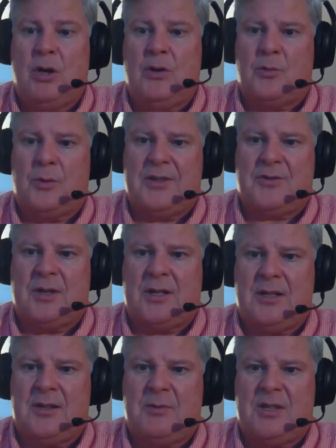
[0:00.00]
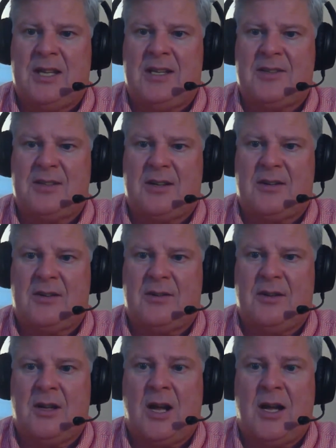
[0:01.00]
restrict things that are
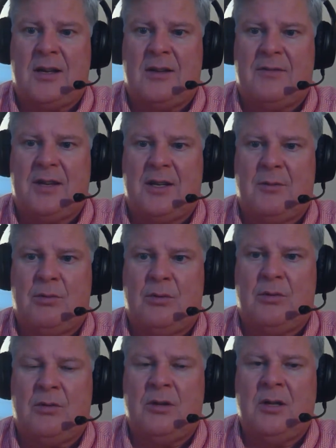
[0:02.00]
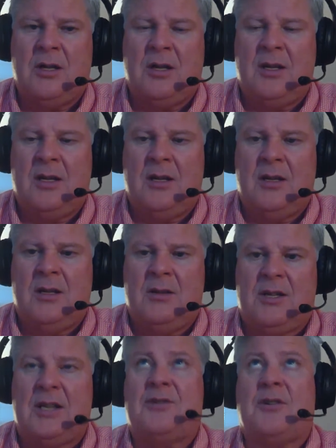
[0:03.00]
not available.
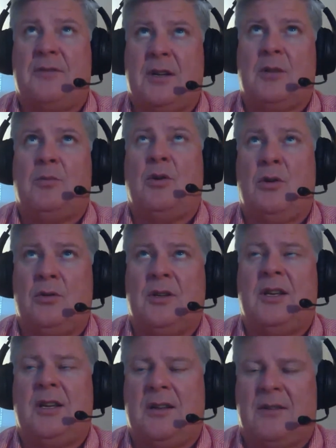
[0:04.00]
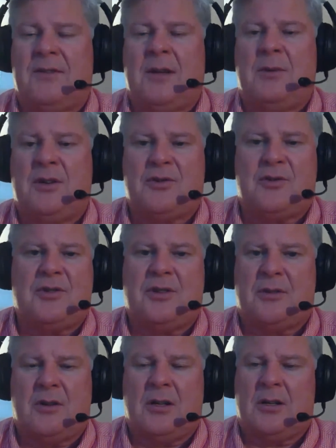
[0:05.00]
Things are available only in a family history
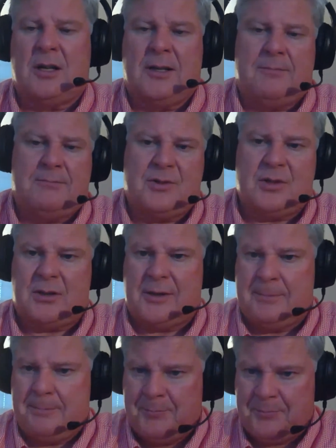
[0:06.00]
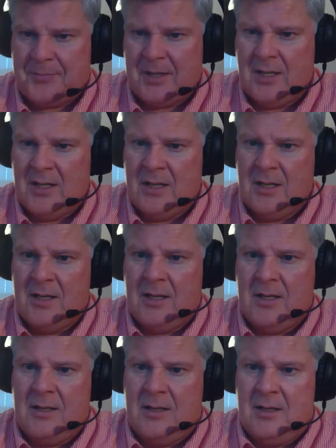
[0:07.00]
center online. Sorry.
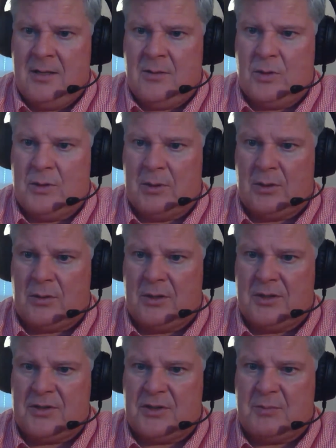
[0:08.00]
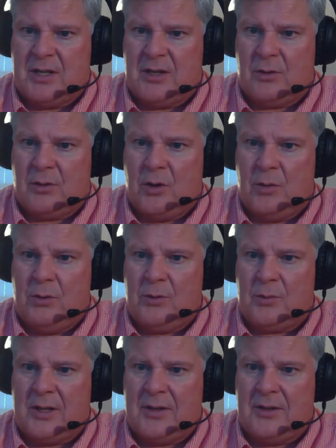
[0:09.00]
When will ordinances be global
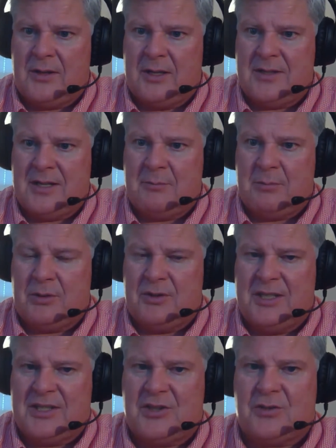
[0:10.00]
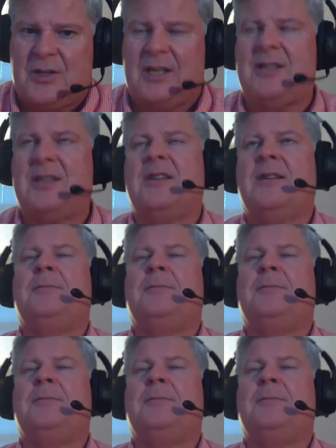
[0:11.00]
rather than temple district?